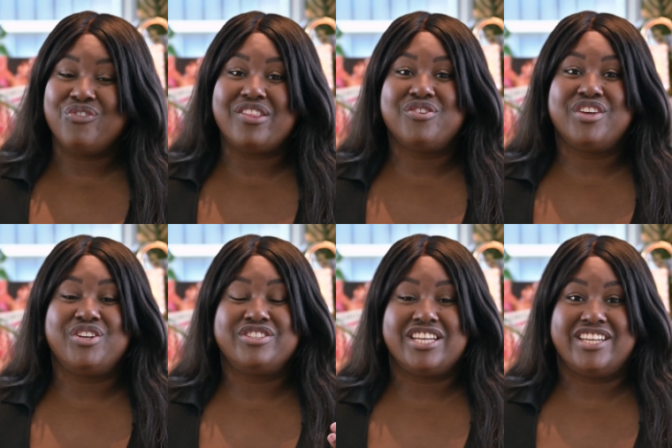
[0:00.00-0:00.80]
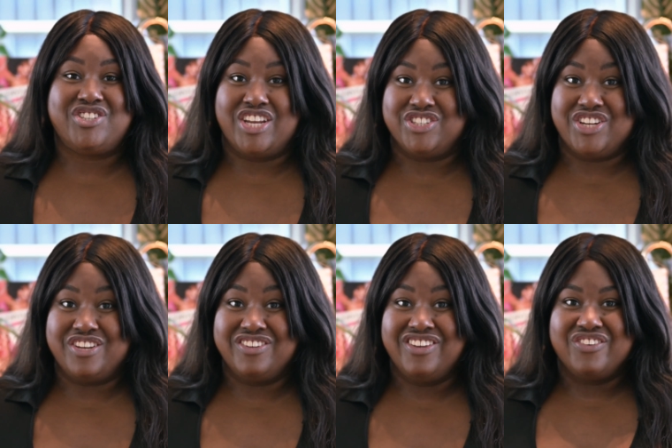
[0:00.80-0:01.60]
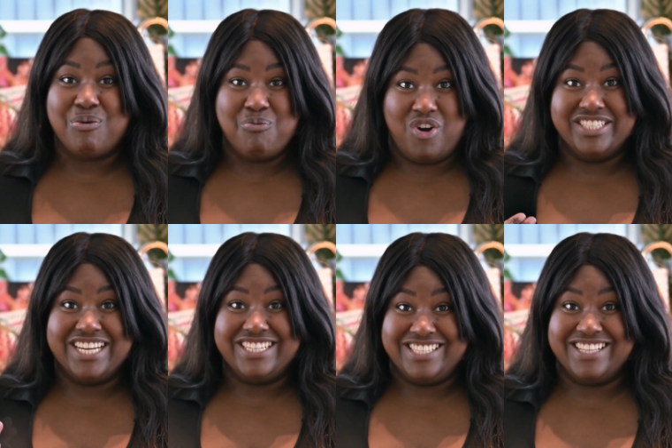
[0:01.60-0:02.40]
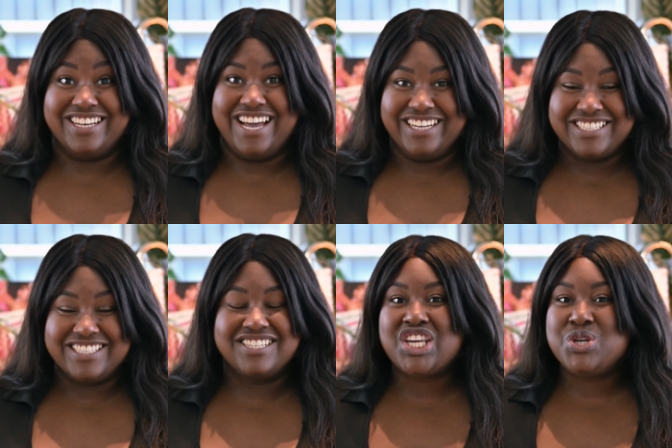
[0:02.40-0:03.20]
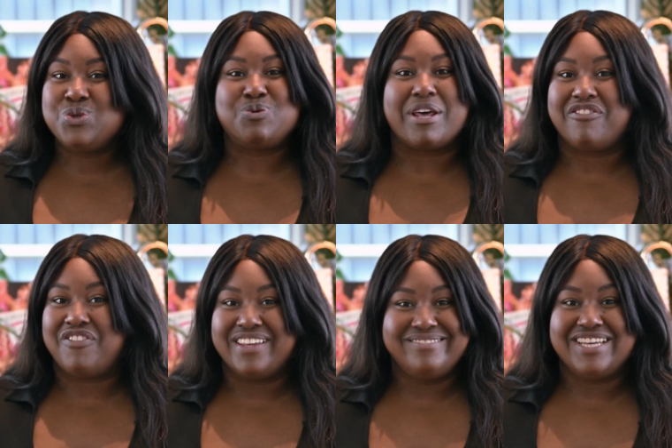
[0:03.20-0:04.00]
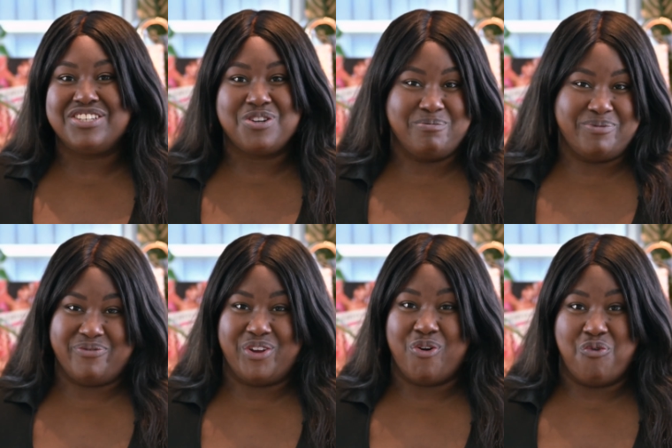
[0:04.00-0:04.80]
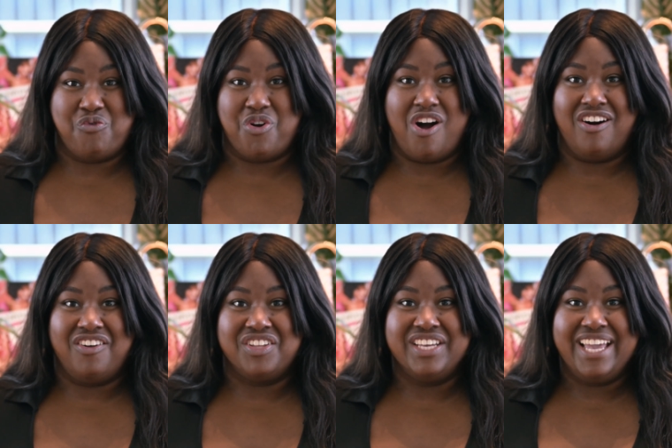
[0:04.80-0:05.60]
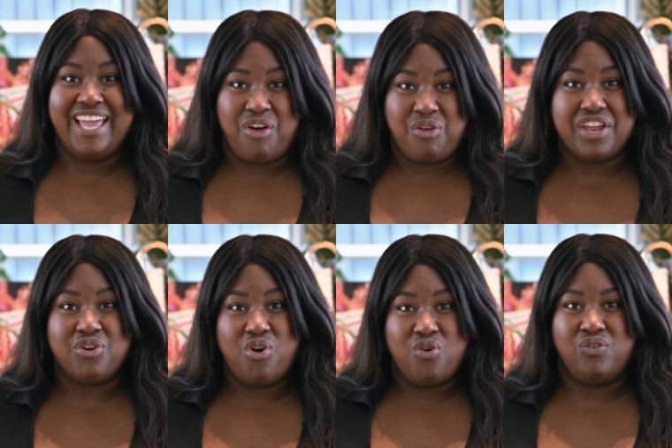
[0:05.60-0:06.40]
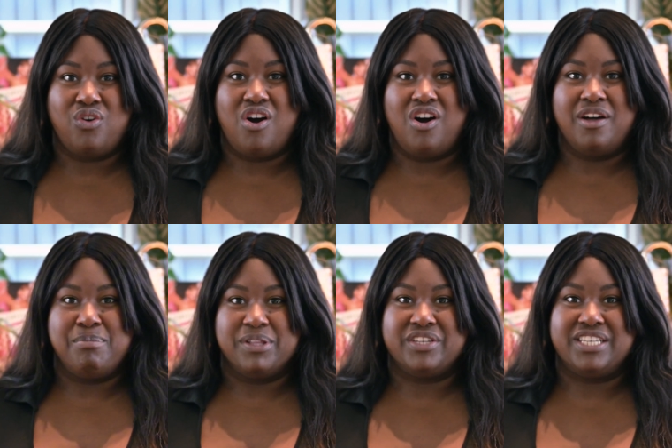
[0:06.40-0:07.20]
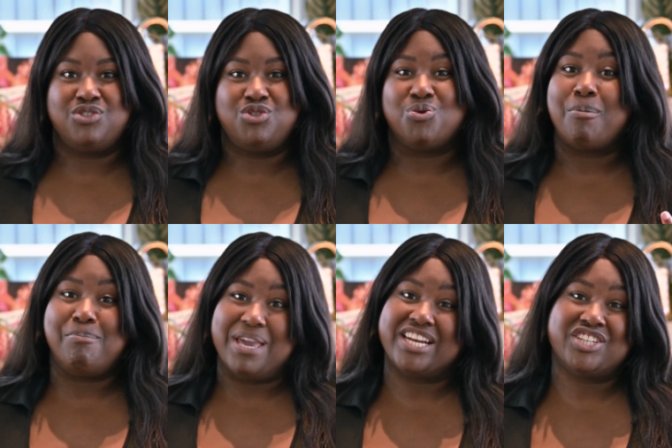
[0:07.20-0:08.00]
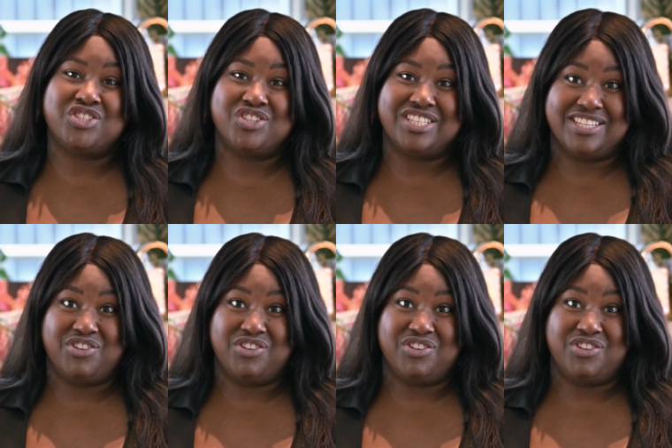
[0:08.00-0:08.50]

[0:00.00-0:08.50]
rather than your day changing from one day to the next, huge benefit in terms of your overall health and your overall ability to manage this